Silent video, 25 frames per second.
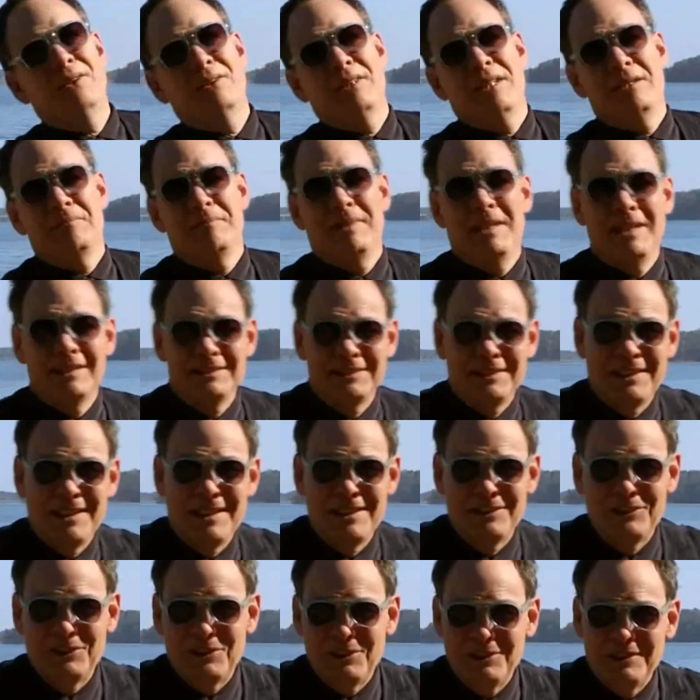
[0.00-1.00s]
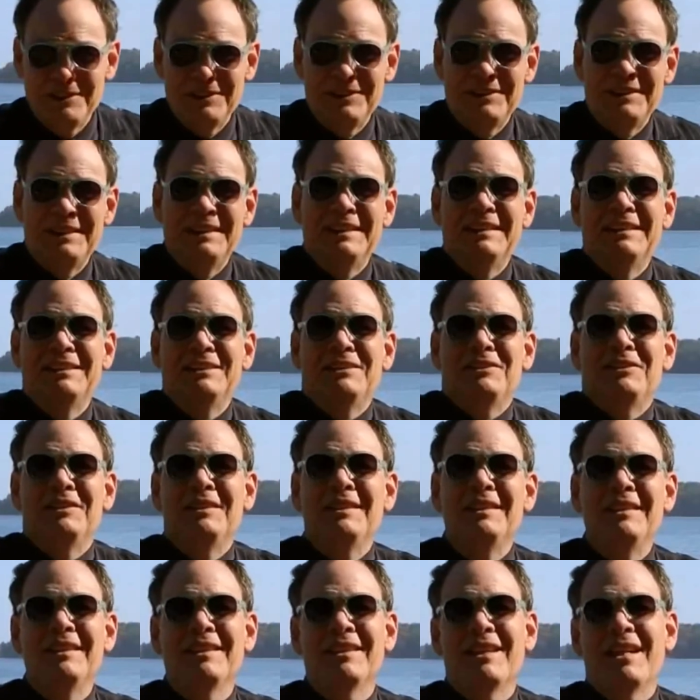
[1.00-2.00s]
I'm Max Keiser. This is
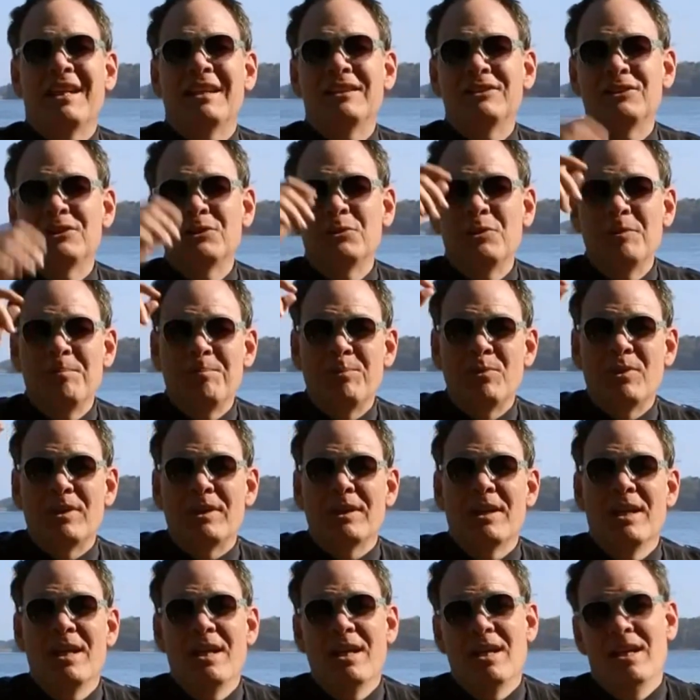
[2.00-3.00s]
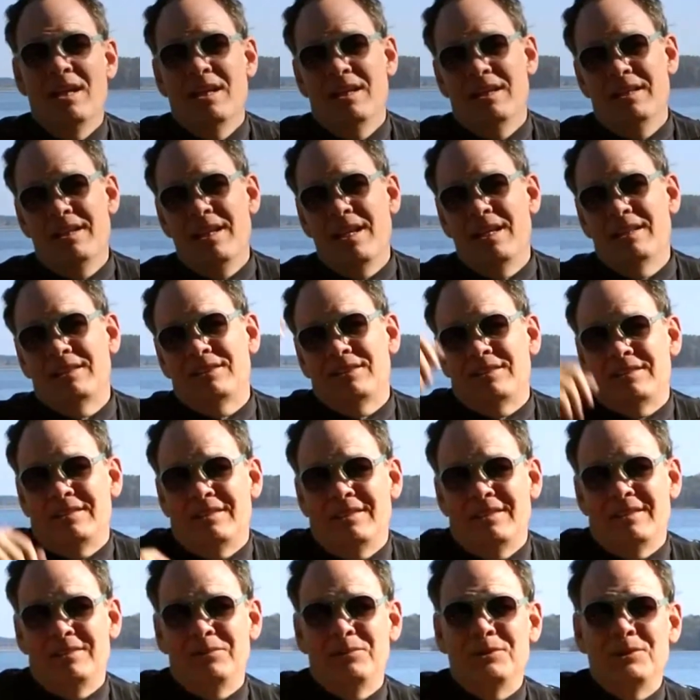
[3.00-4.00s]
the Keiser Report. Yes,
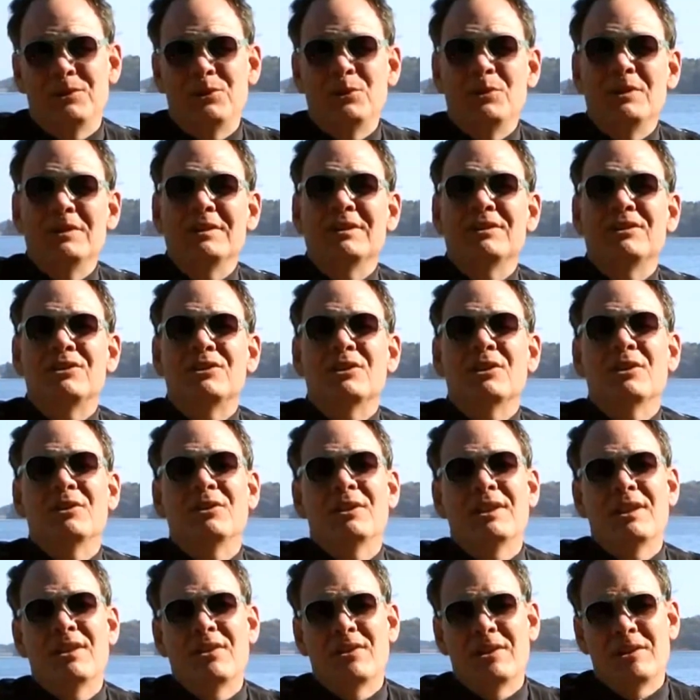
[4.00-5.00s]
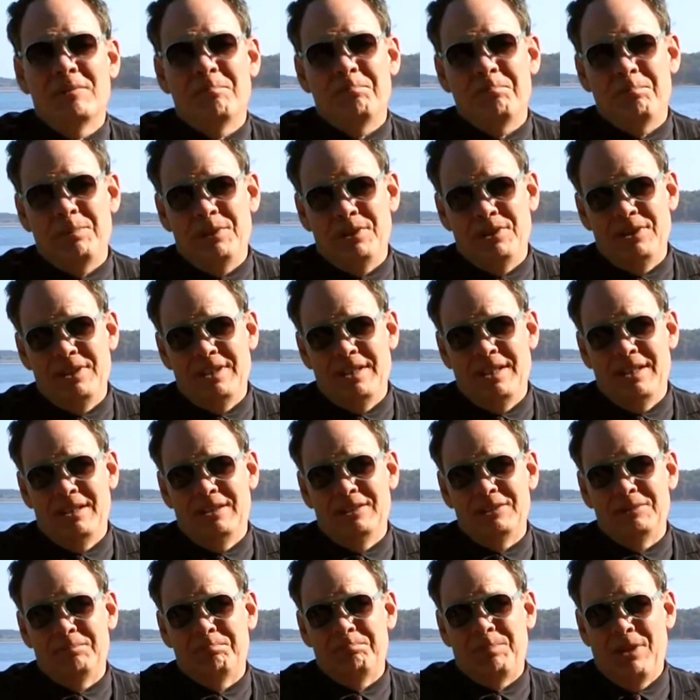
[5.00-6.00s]
we're doing this show here at a
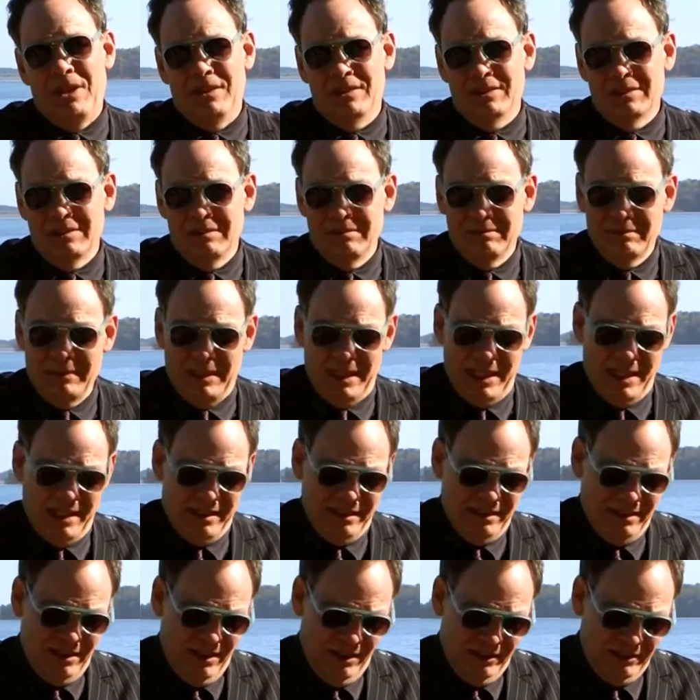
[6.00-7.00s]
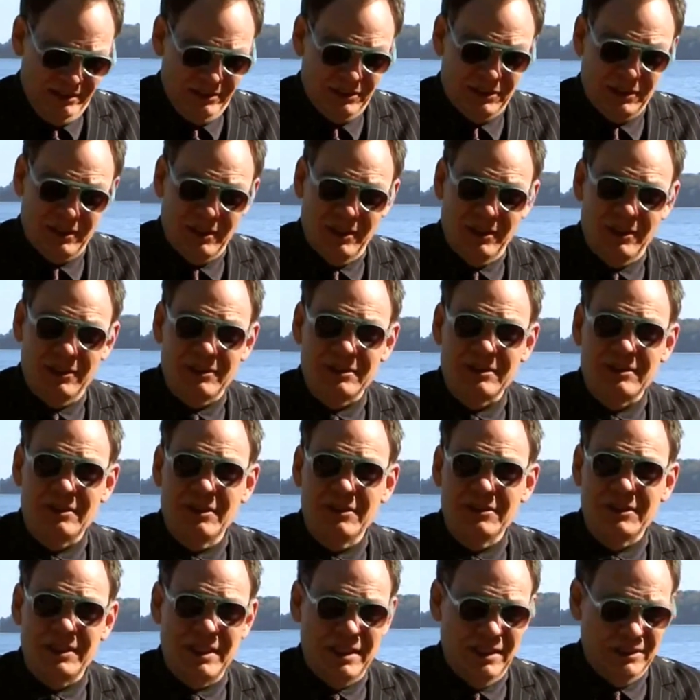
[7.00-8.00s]
billionaire's bunker at an undisclosed
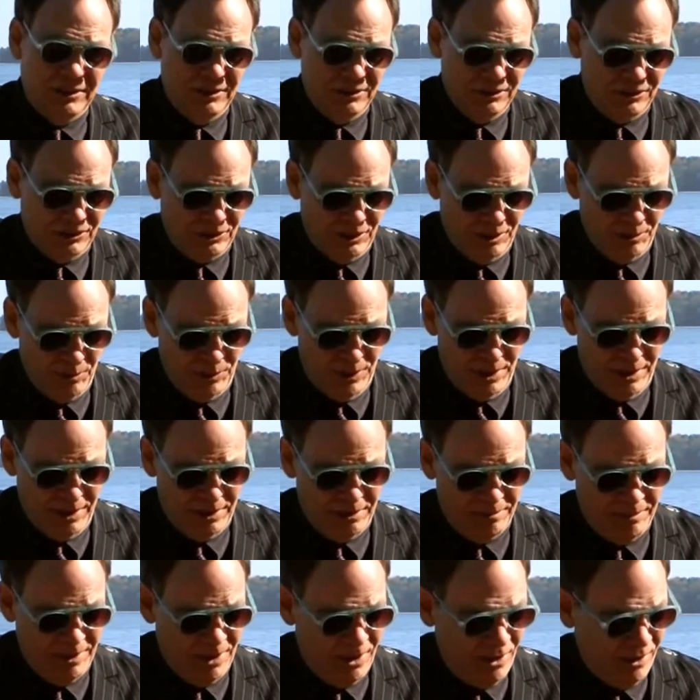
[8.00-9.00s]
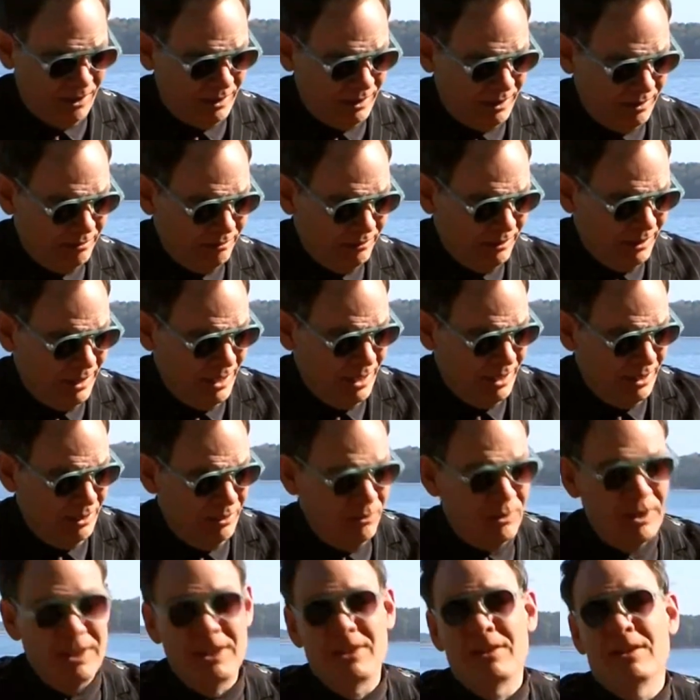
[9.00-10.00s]
location somewhere in America, getting
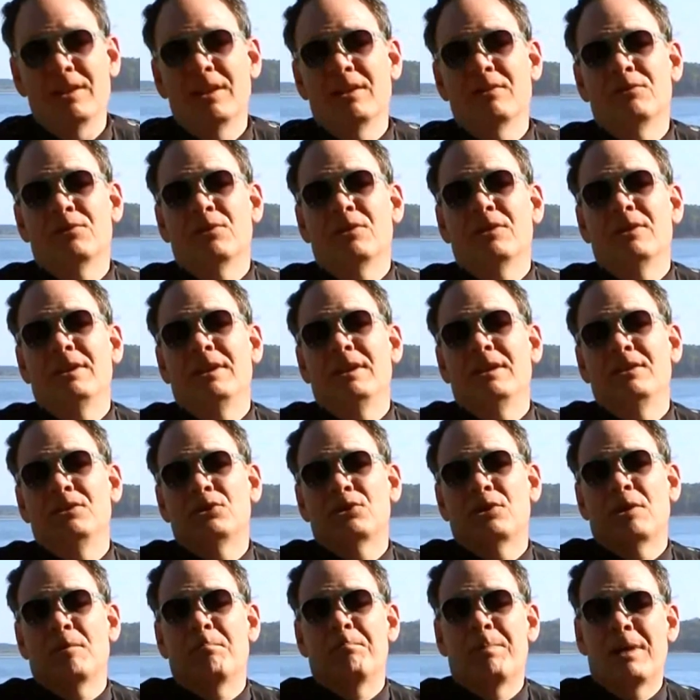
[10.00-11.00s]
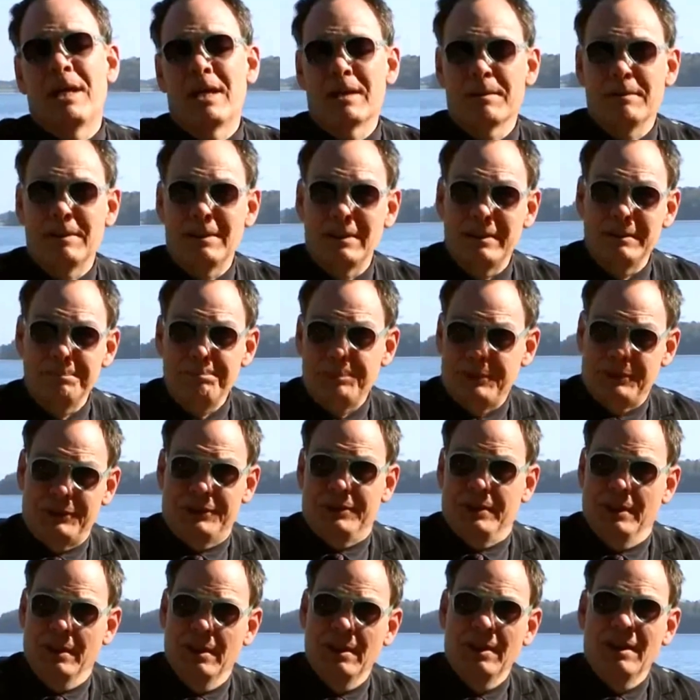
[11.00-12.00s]
ready for the
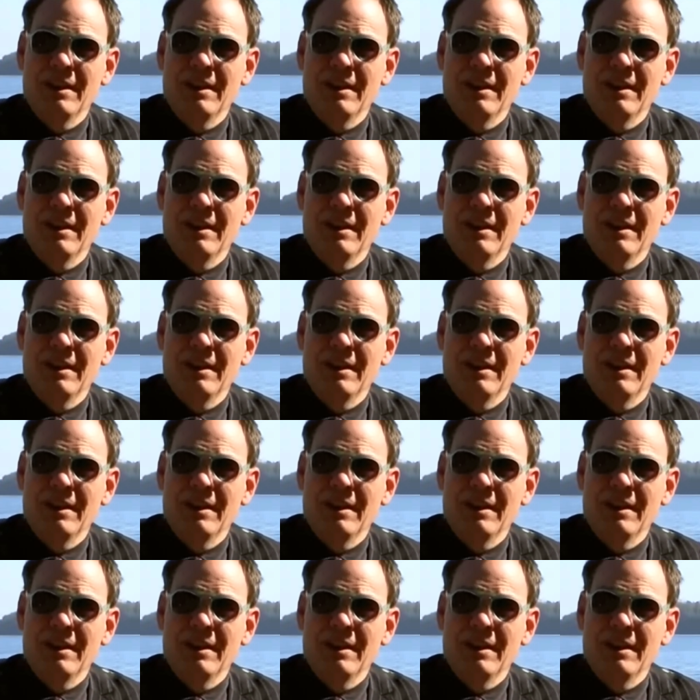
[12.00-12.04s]
Trumpocalypse.